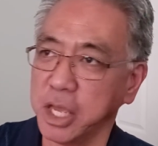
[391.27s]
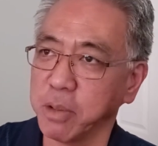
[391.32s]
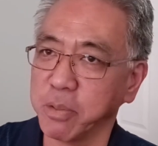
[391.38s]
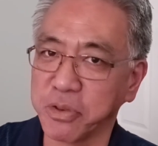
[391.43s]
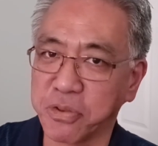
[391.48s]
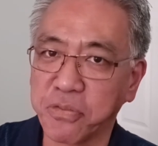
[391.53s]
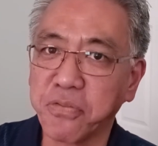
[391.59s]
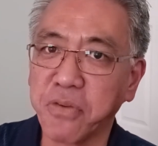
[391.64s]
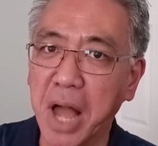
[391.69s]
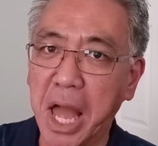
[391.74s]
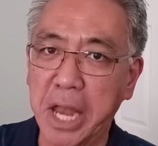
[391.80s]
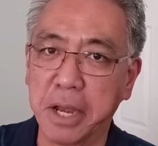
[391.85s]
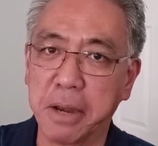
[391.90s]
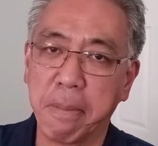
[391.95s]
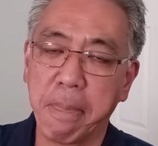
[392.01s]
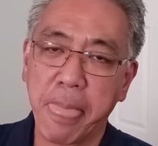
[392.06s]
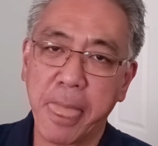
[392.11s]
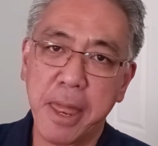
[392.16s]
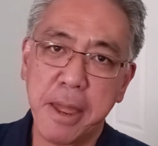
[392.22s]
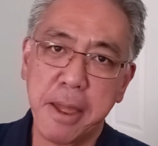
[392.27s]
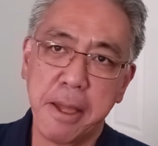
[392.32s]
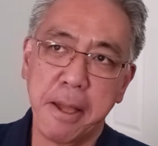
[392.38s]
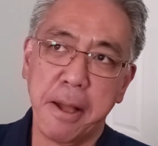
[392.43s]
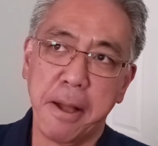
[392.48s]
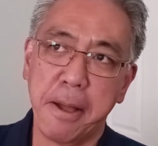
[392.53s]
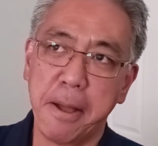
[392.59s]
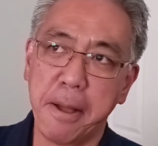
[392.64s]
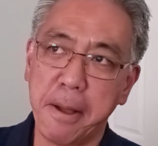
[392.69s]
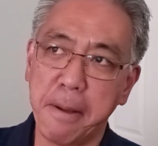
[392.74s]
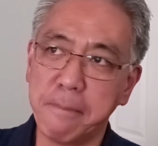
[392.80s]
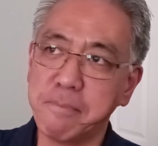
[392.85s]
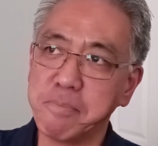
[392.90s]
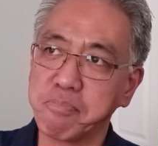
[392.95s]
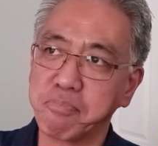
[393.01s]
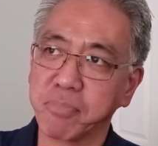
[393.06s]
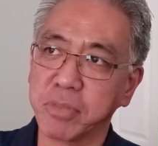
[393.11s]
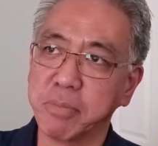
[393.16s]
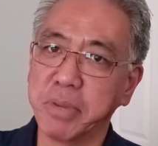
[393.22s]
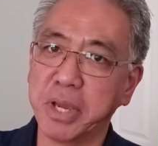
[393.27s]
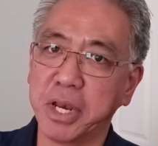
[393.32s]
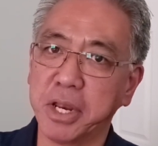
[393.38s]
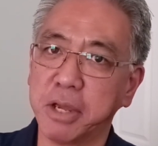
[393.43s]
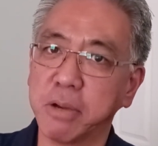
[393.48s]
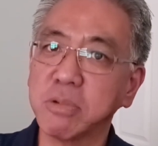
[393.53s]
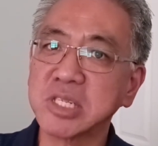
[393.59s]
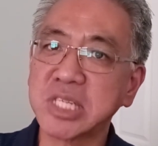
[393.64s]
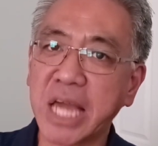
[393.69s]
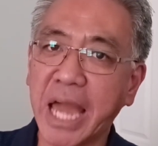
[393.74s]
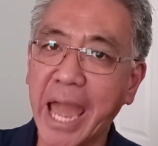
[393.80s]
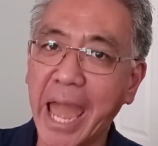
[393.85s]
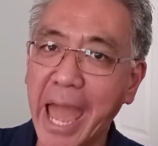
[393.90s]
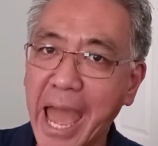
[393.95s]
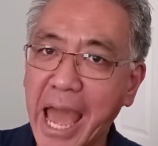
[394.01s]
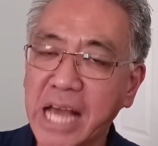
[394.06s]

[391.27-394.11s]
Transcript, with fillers: It was fun. But it was a